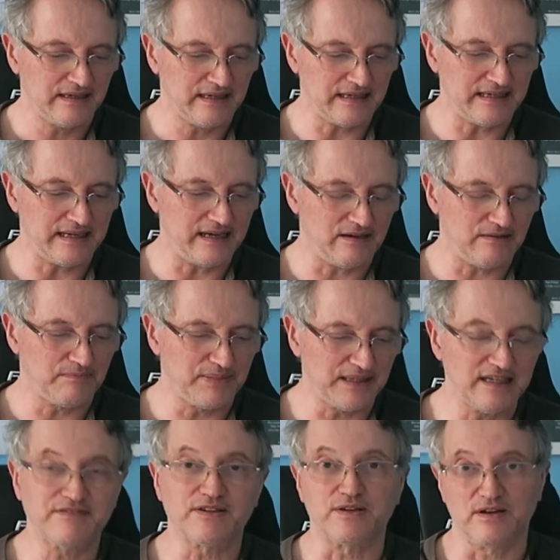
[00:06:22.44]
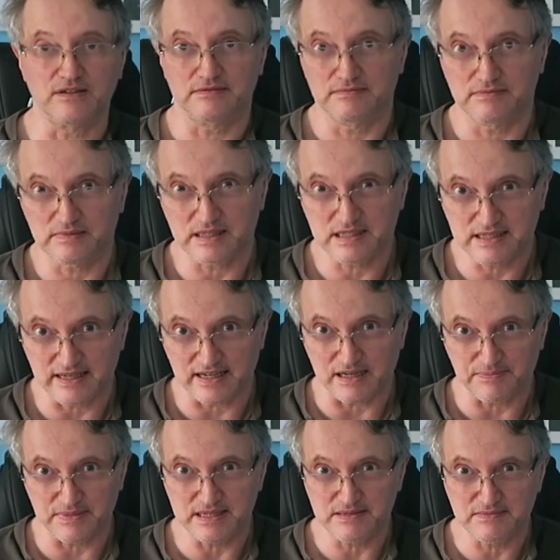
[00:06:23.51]
And now, believe it or not, the
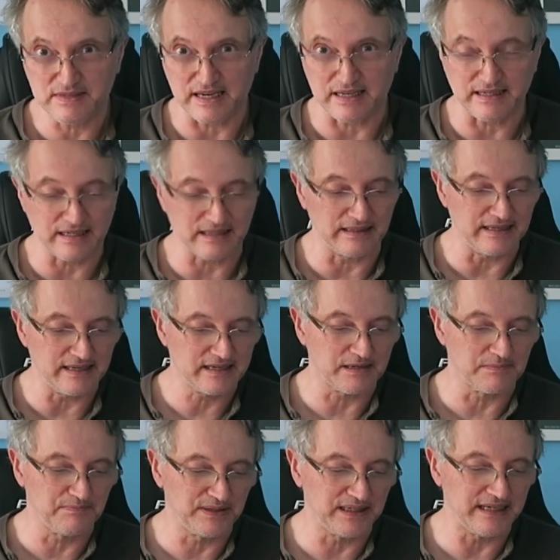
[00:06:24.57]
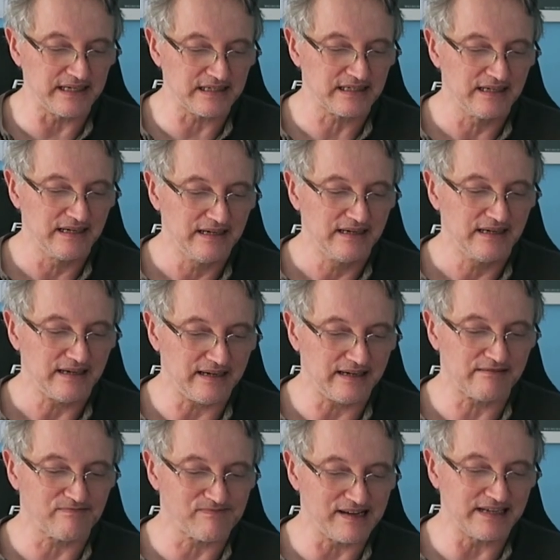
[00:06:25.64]
setup is technically complete
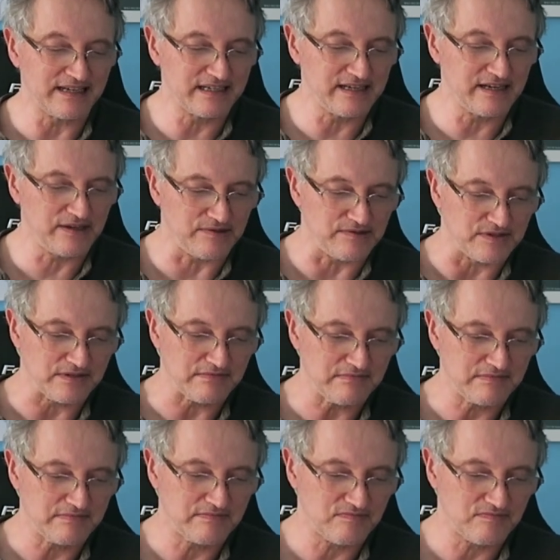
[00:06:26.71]
and ready to use.